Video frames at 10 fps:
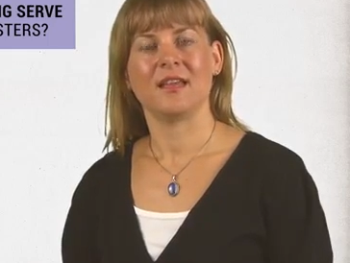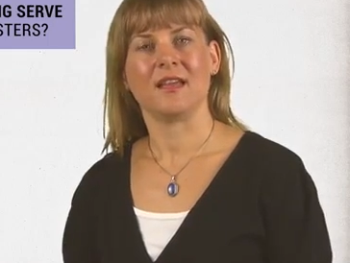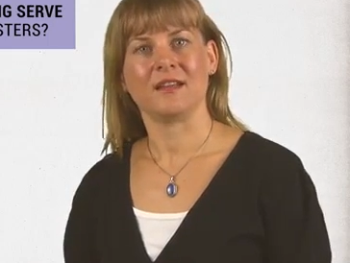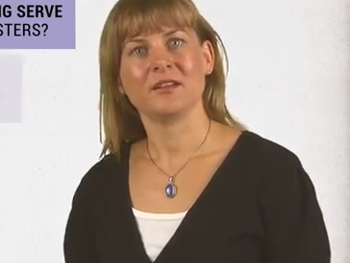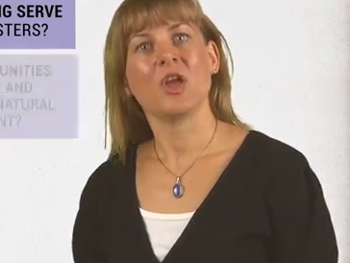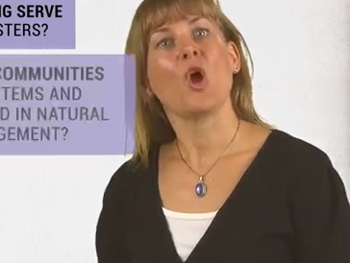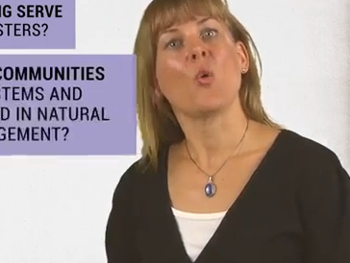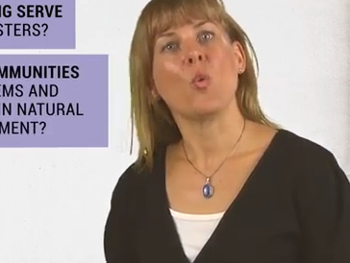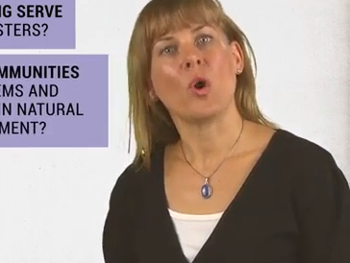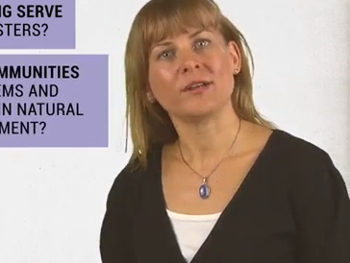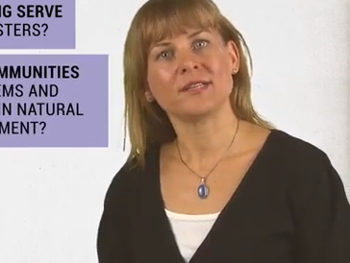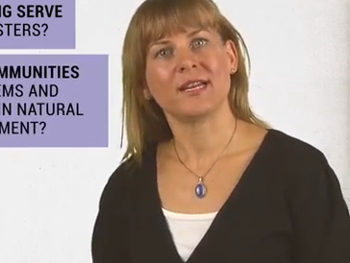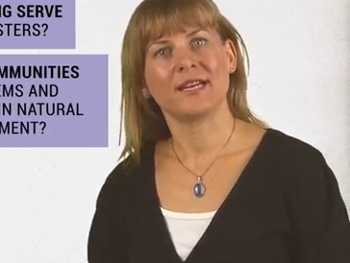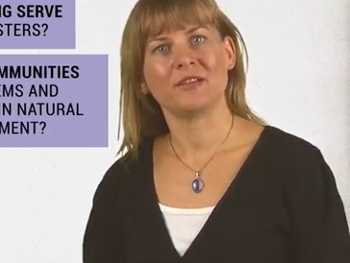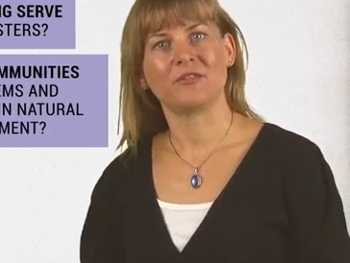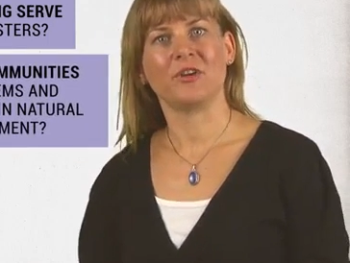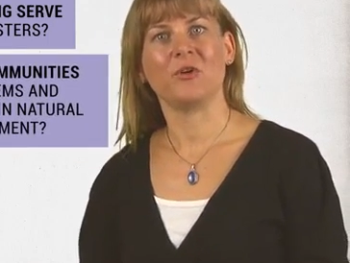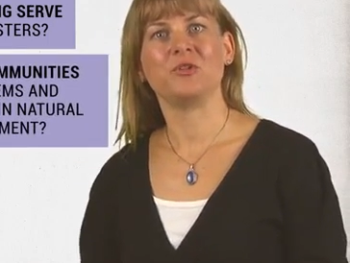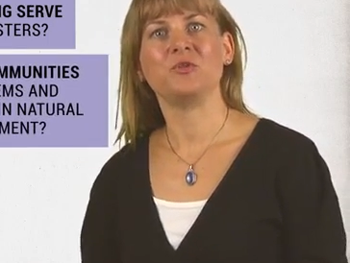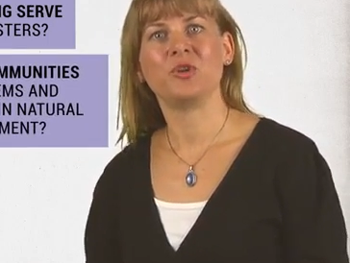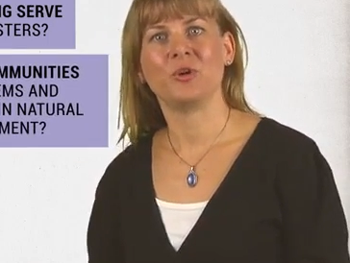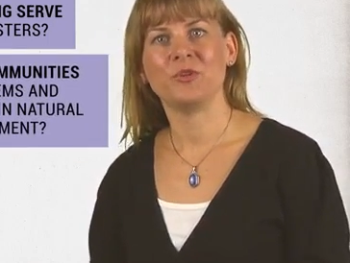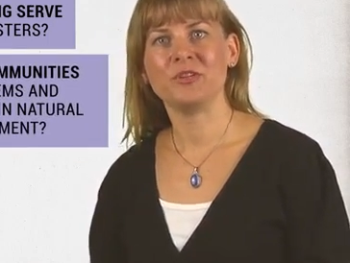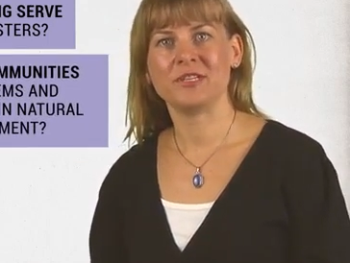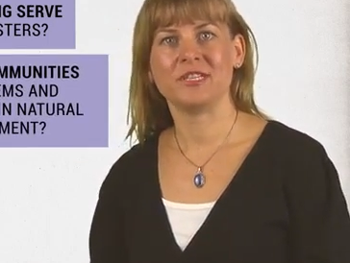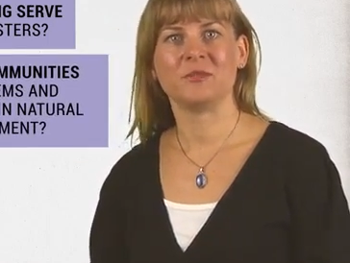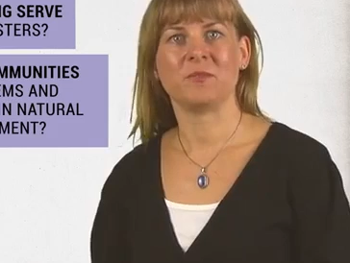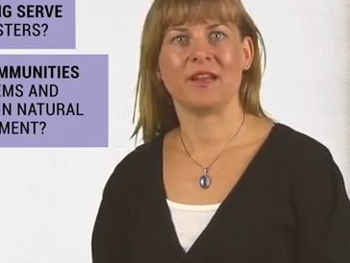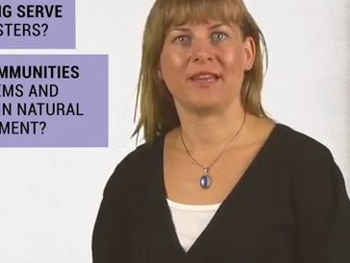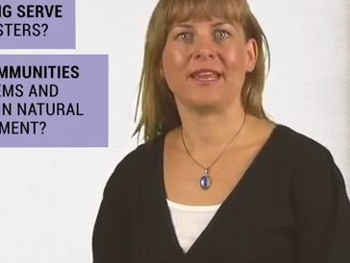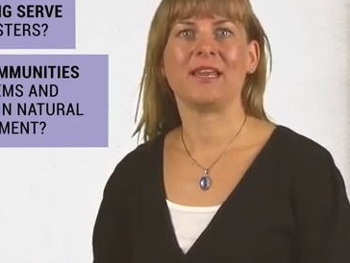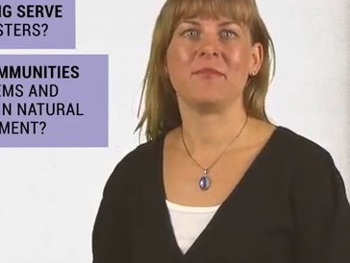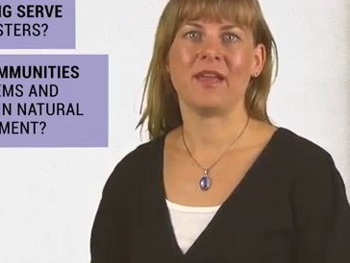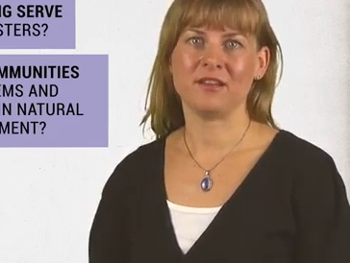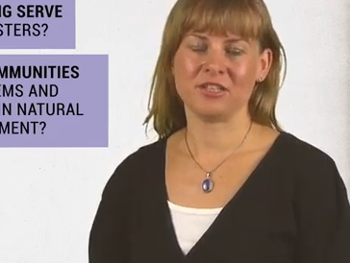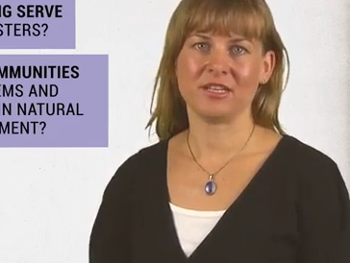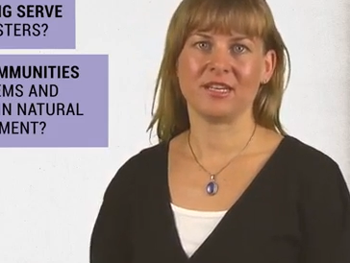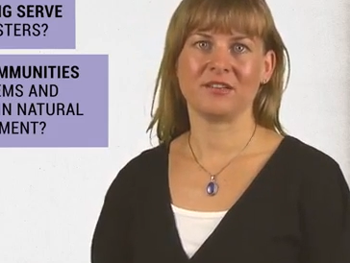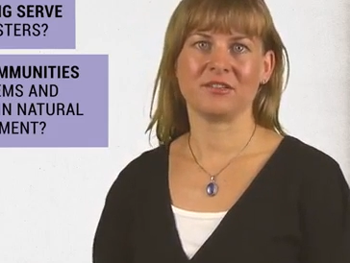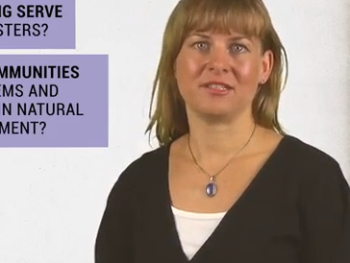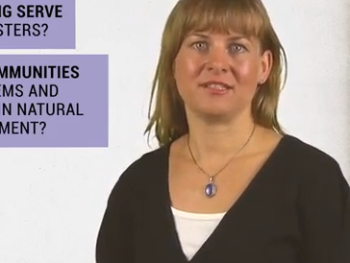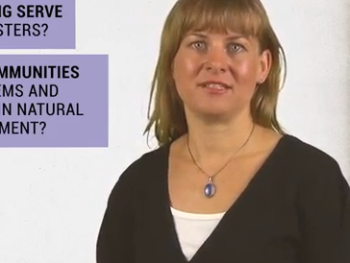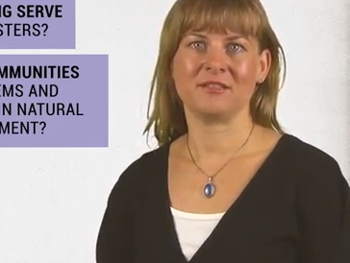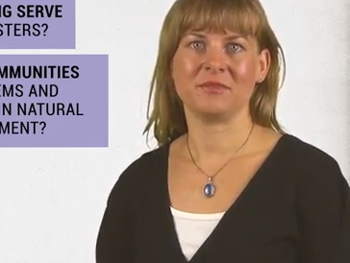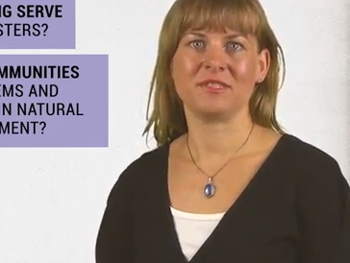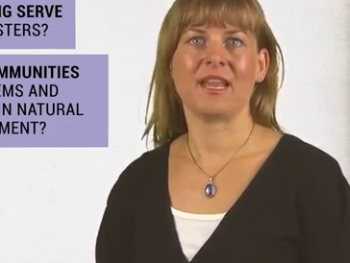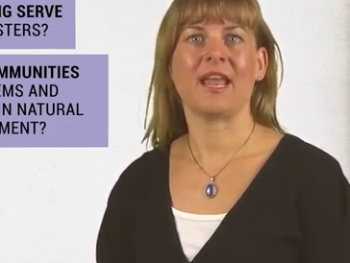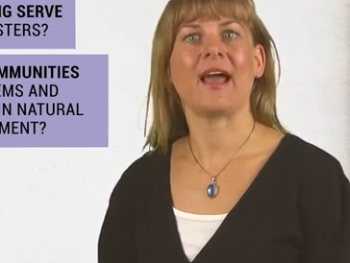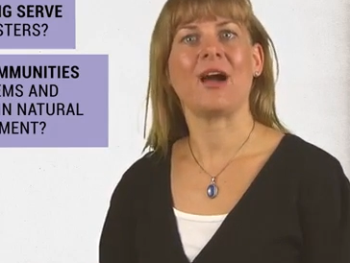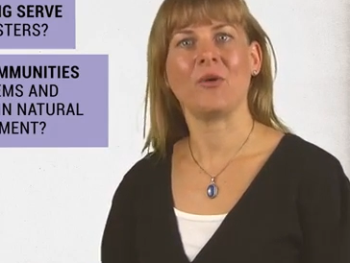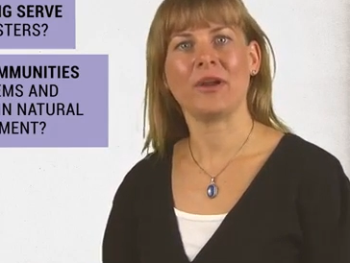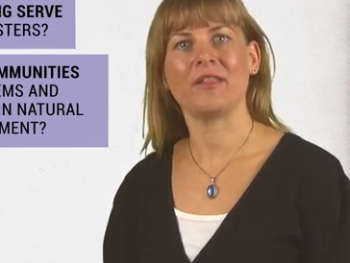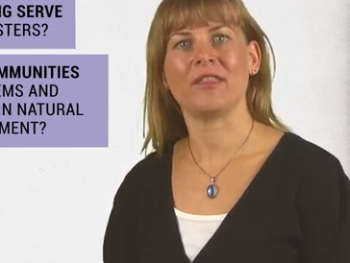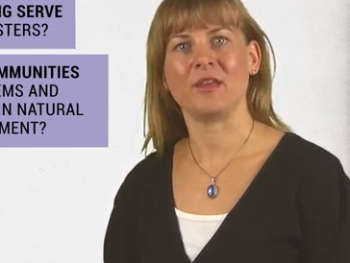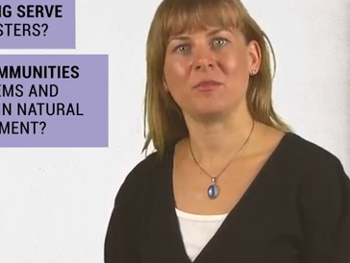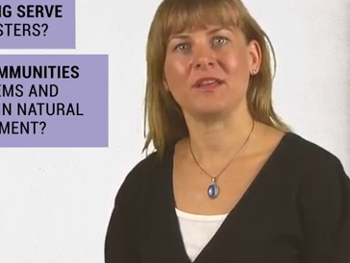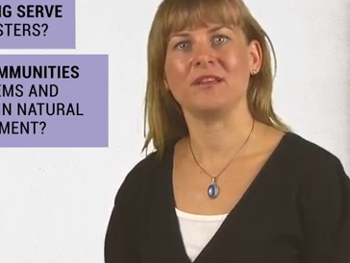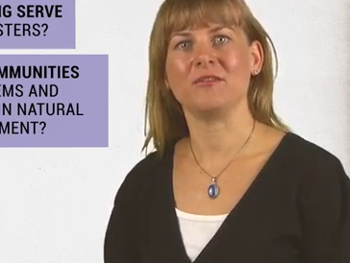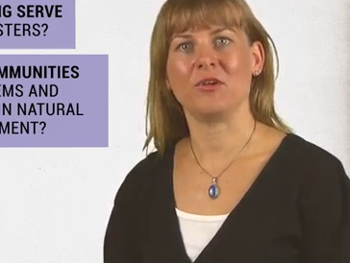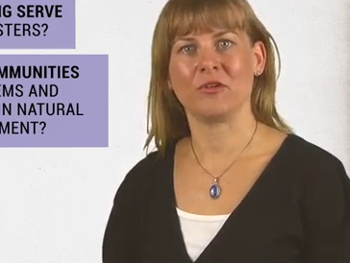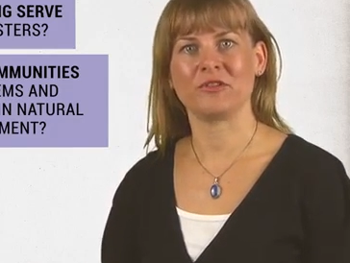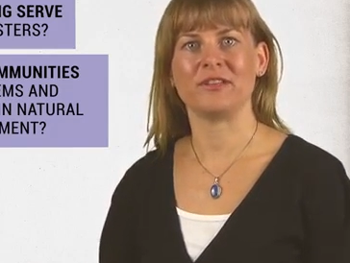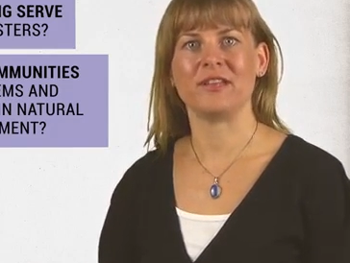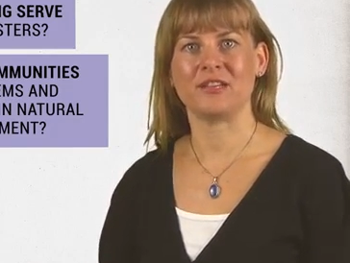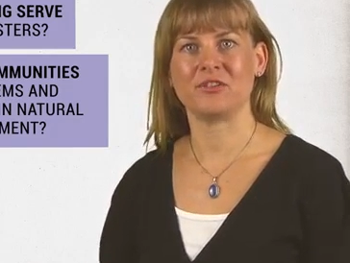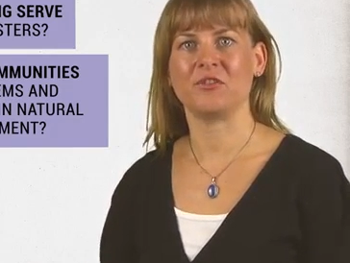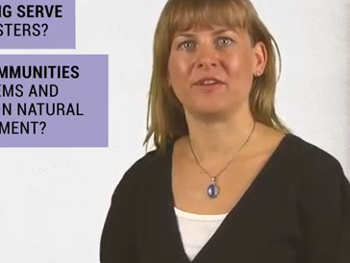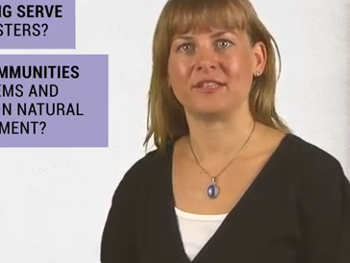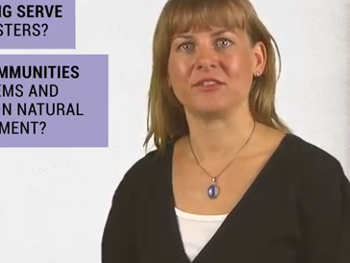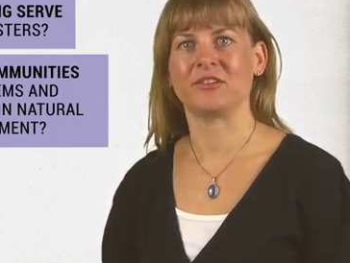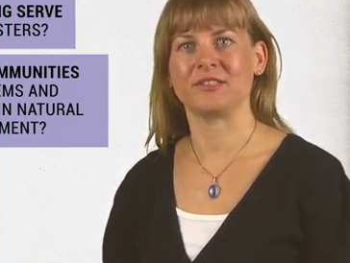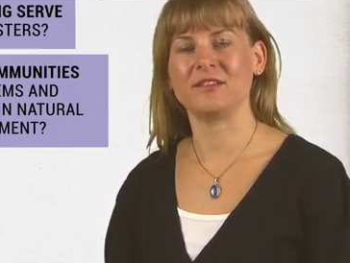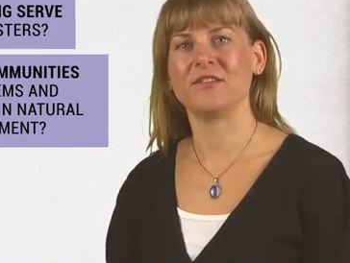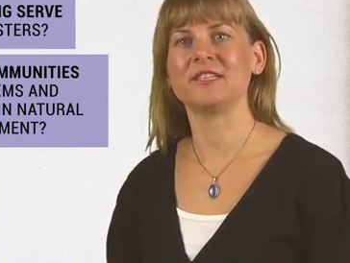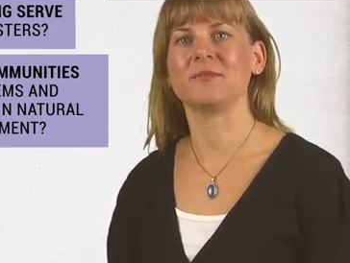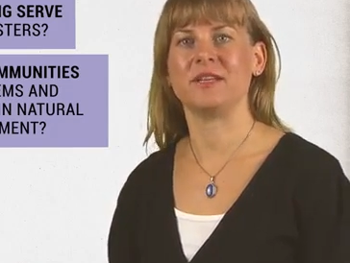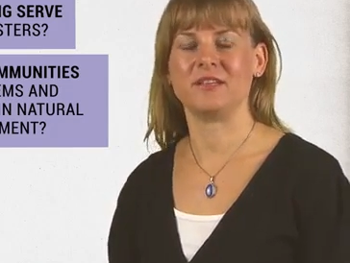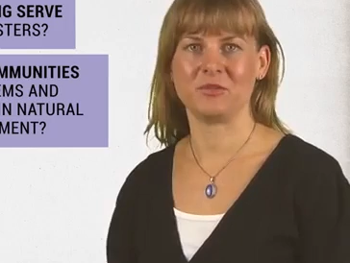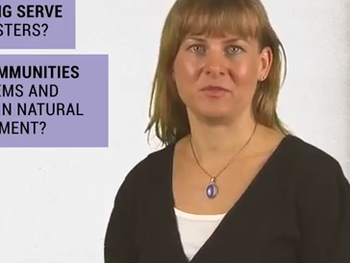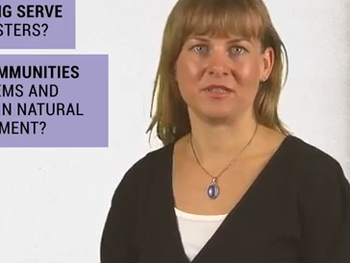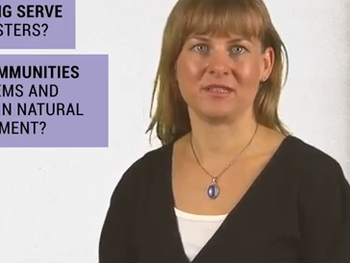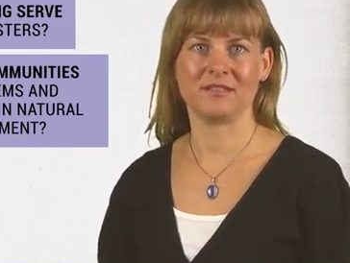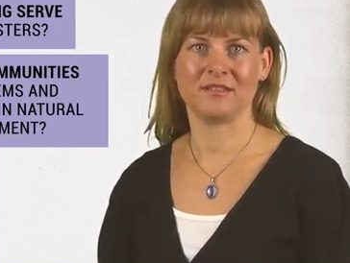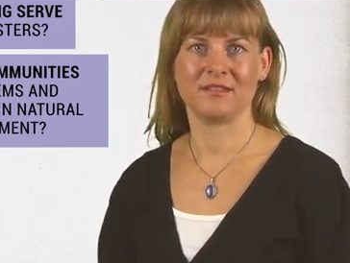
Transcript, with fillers: And what kind of role do communities play in managing ecosystems and how can they be involved in natural resource and risk management?